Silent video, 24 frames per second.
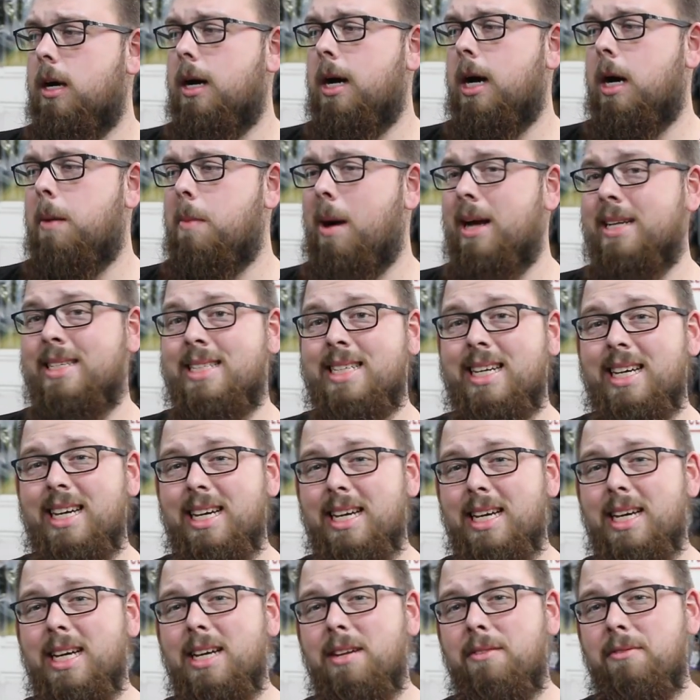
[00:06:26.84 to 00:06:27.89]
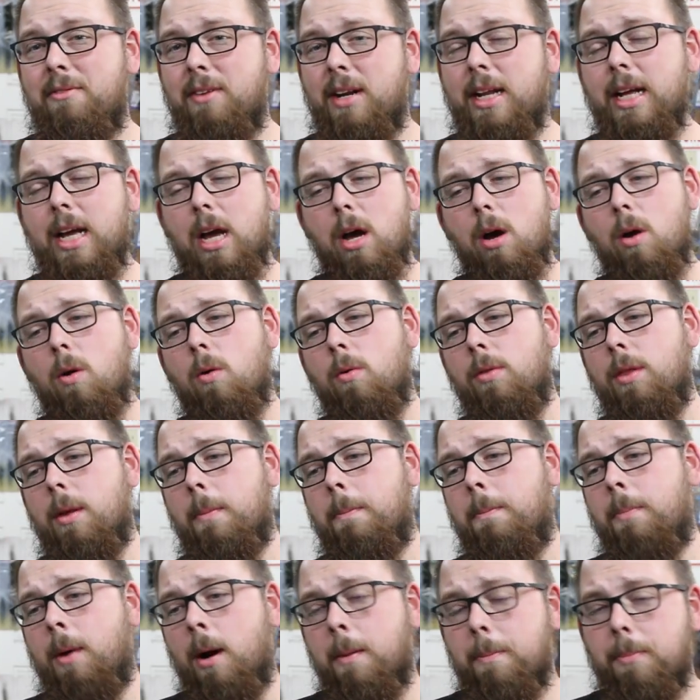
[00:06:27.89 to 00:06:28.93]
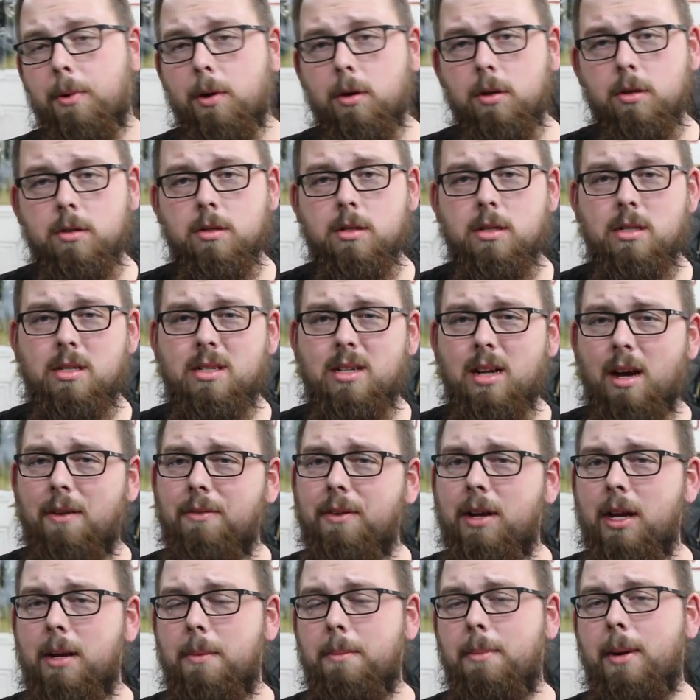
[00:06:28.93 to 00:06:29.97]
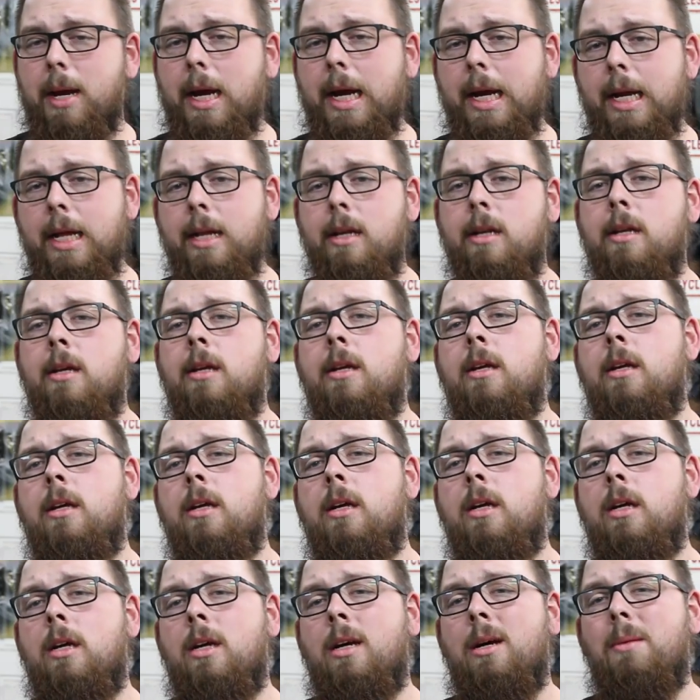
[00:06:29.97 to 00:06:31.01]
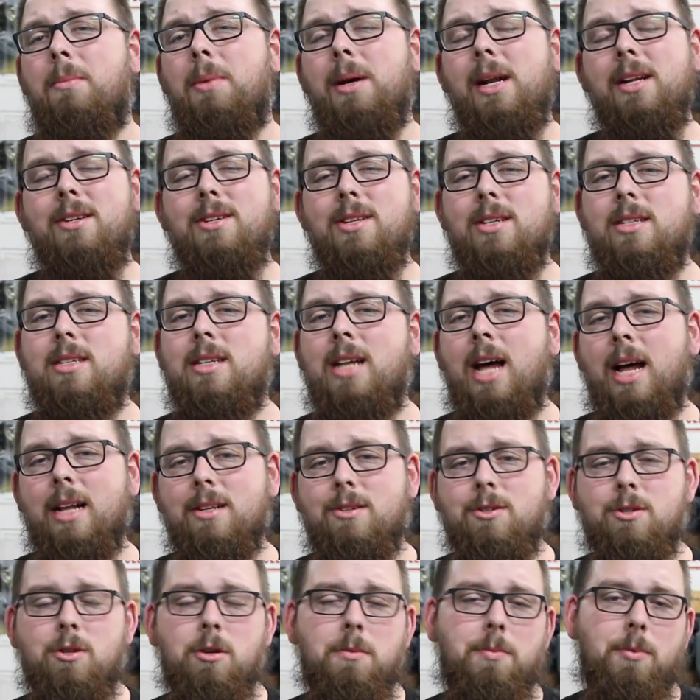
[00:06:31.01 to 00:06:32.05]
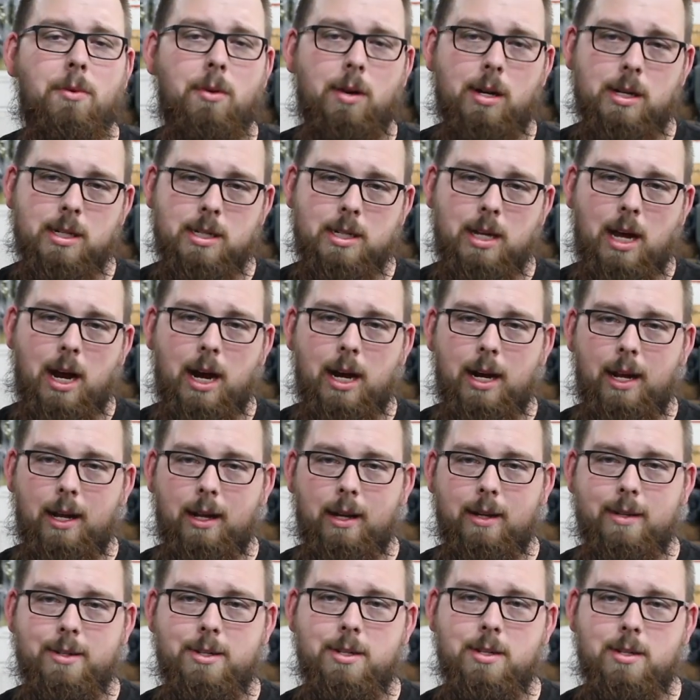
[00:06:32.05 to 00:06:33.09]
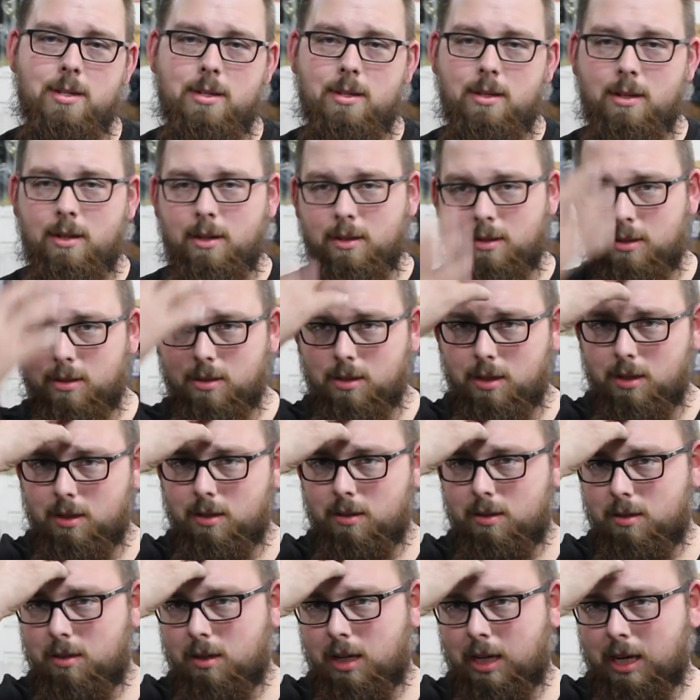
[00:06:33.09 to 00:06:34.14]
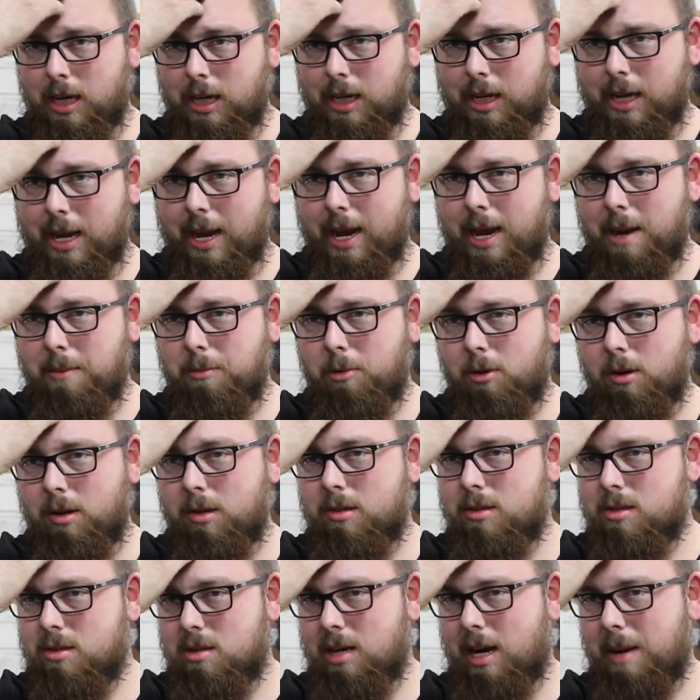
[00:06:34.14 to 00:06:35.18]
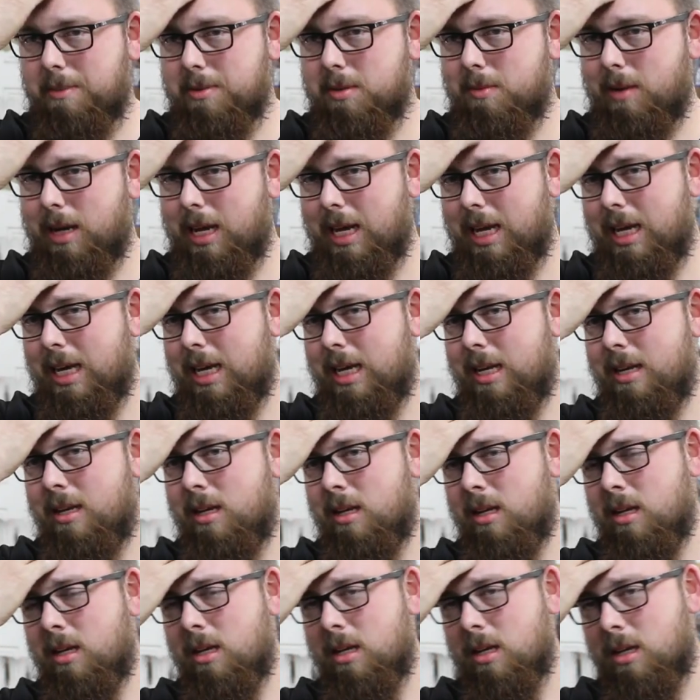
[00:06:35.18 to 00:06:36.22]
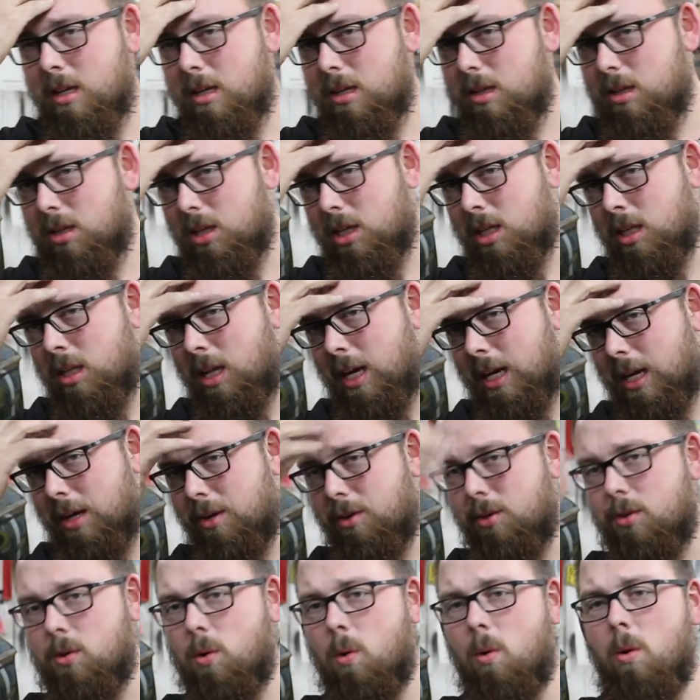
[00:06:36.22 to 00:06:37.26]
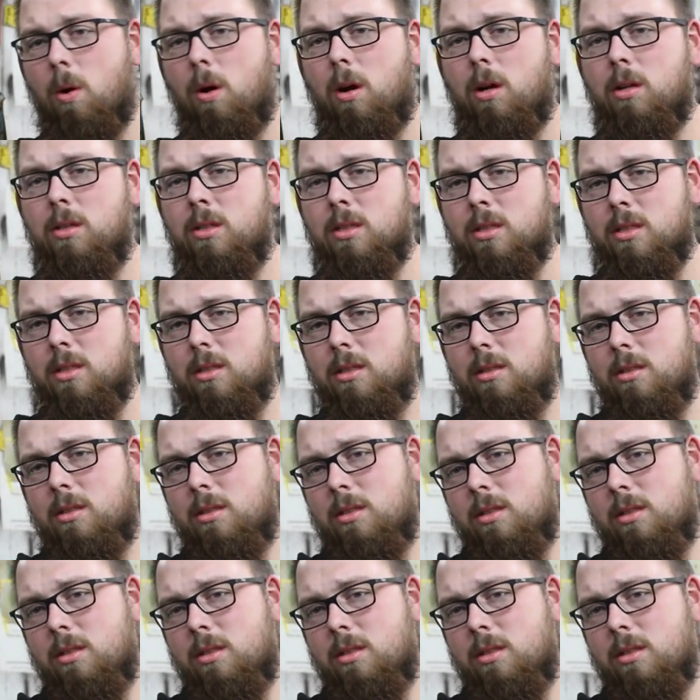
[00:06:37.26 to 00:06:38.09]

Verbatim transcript: Um, I did video the bumpers and stuff getting painted, but it's just not super exciting. It's just, I got a camera strapped to my head, looking like a dork, just